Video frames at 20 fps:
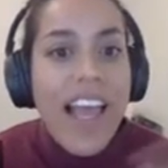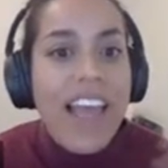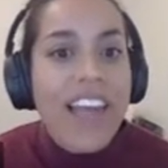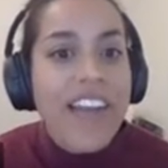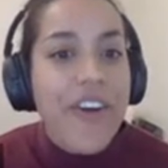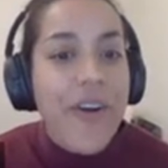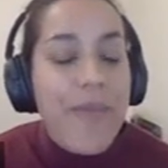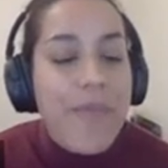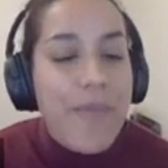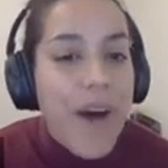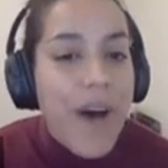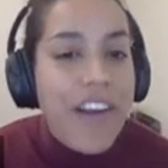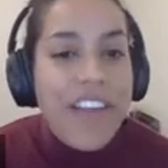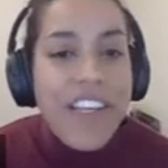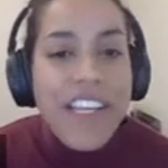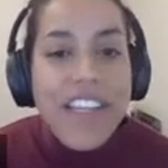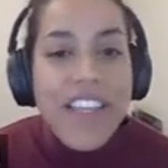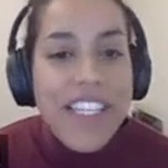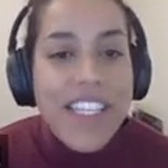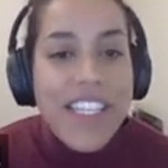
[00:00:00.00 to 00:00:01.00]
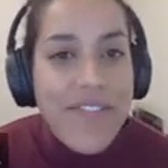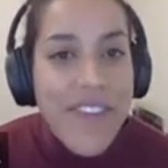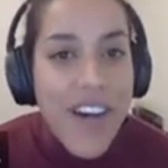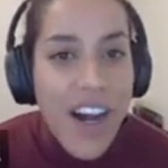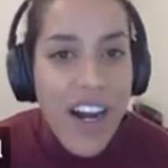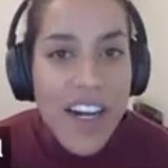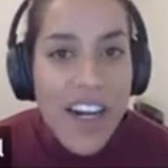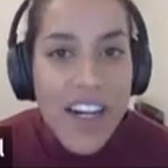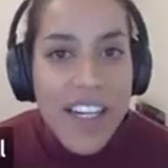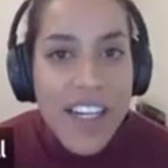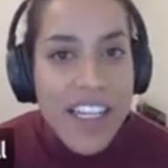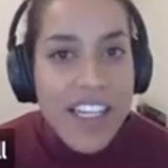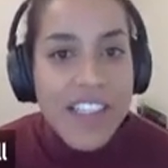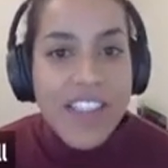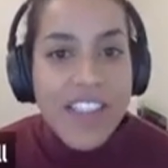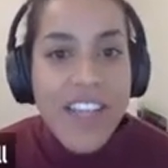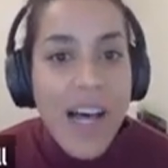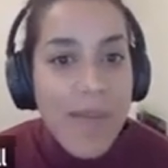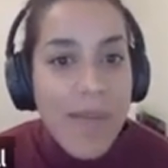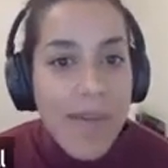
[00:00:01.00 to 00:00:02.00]
And in our modeling thus far, it
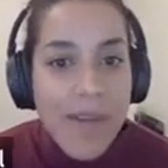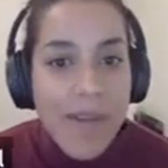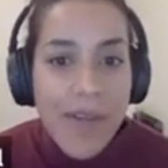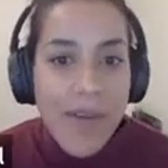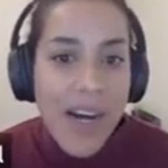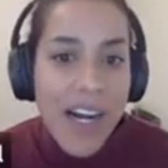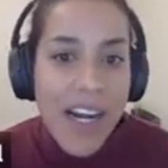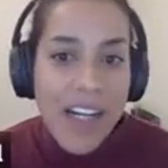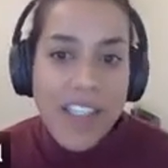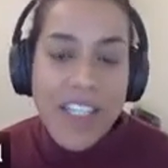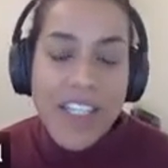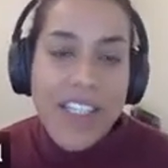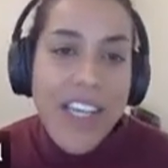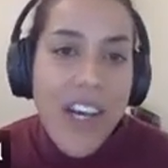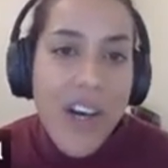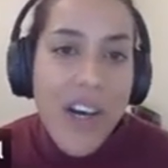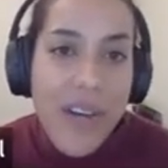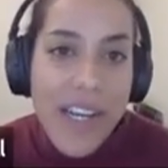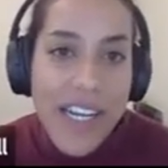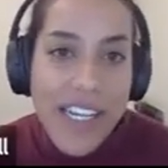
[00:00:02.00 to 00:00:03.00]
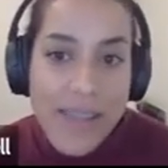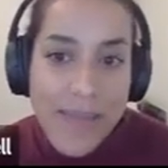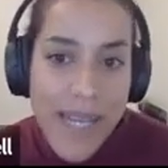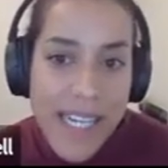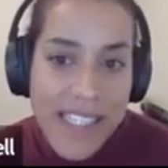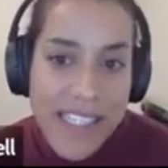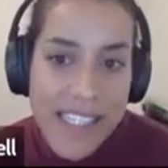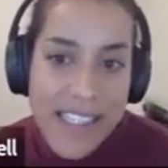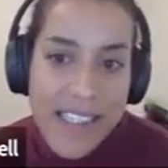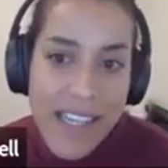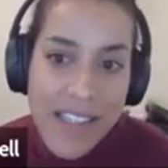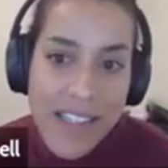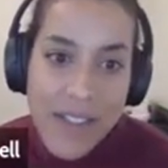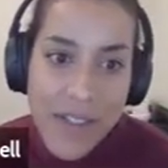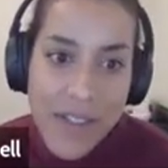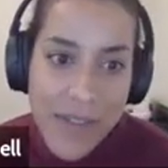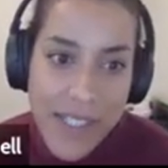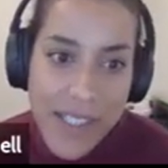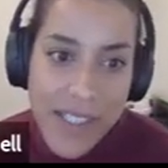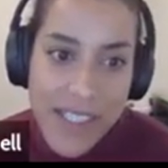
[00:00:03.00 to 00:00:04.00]
has not been required to know an expected dust
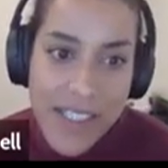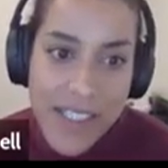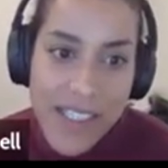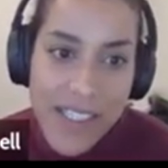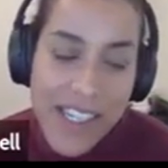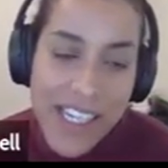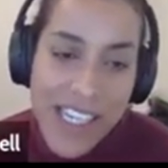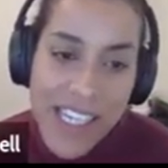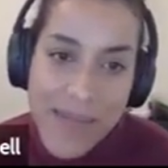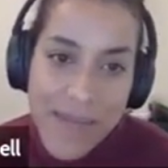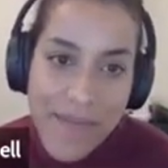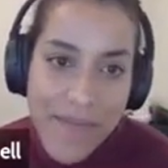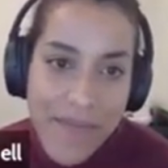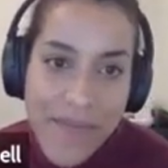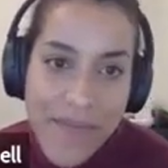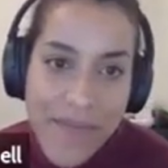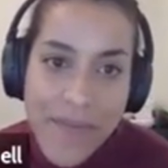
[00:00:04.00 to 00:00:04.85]
surface density.